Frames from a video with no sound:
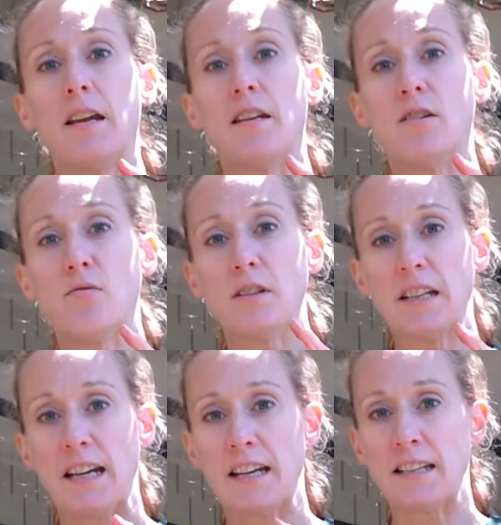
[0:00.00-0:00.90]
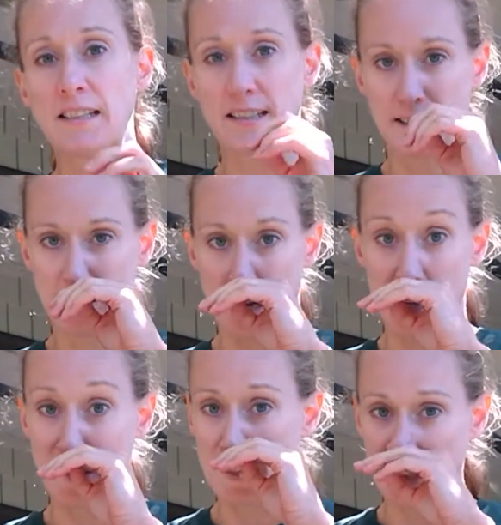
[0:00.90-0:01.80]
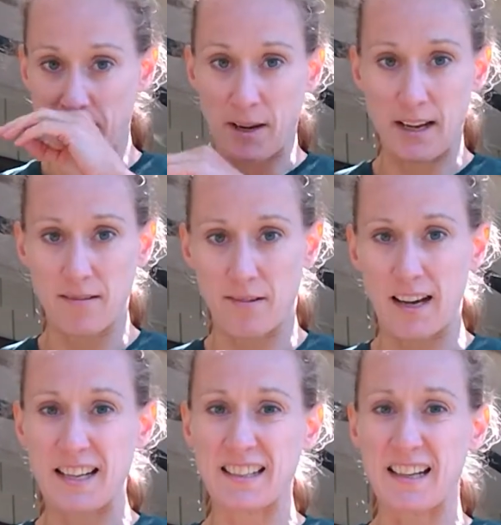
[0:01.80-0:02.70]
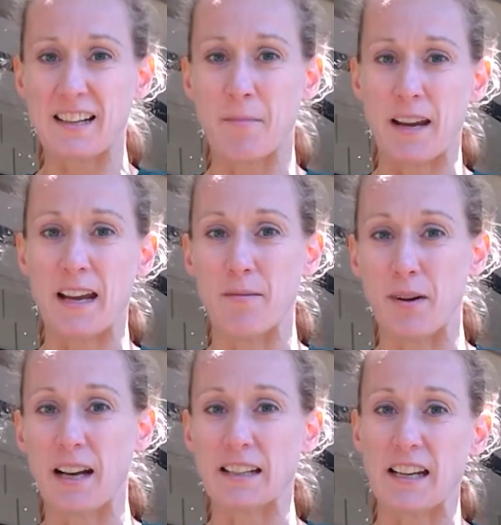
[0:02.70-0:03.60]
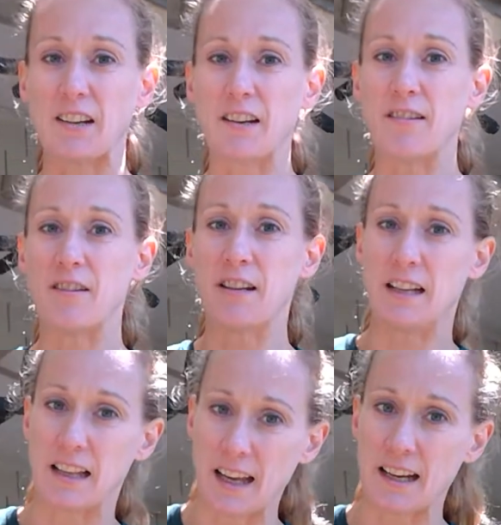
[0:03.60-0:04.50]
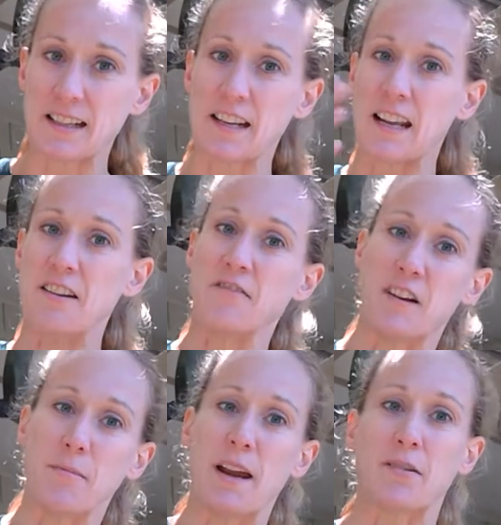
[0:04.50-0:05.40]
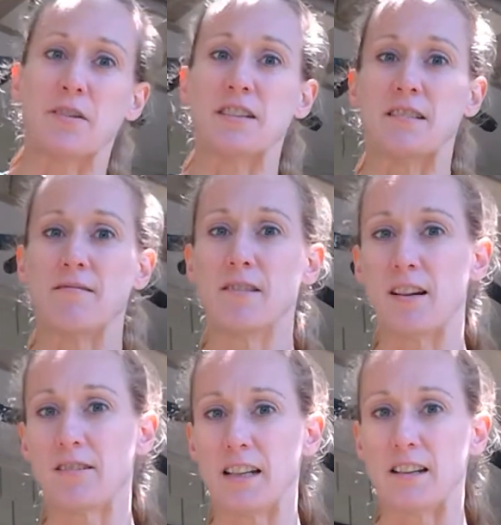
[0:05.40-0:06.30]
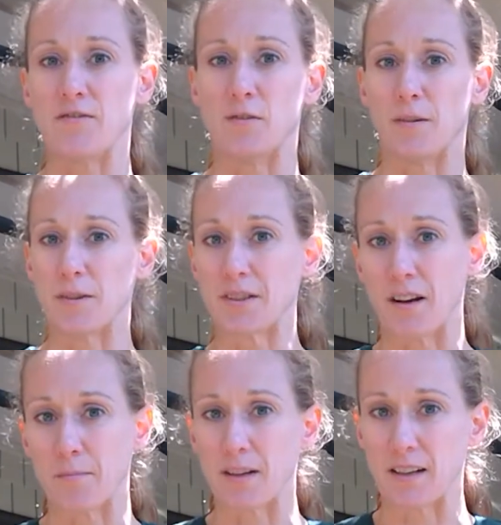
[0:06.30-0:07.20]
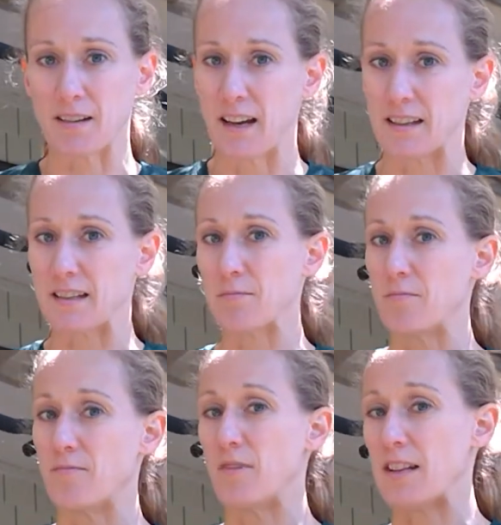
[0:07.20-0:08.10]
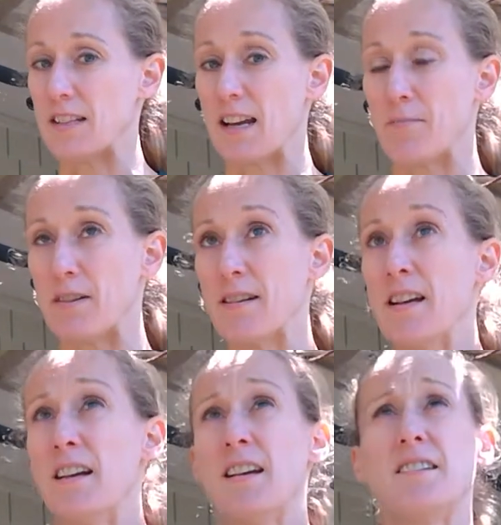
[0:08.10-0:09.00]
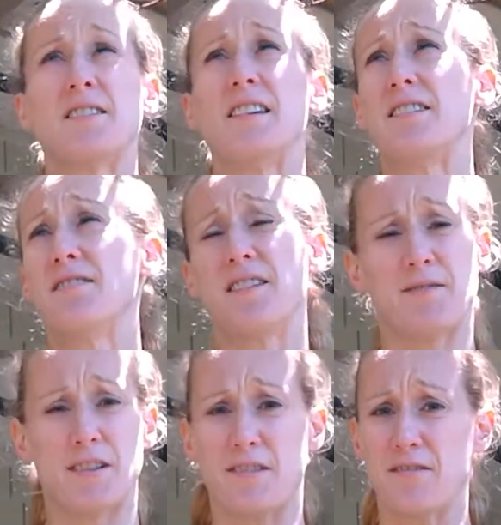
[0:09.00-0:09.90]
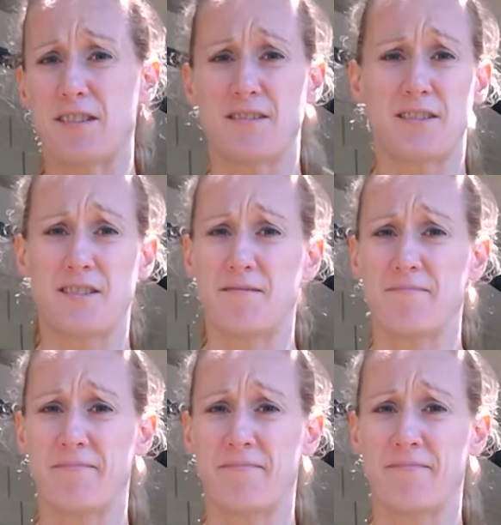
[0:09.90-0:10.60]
you will land. I didn't land on my head, but I landed and then fell backwards, and luckily the floor was carpeted when this happened. So yeah, don't get one of those. Those are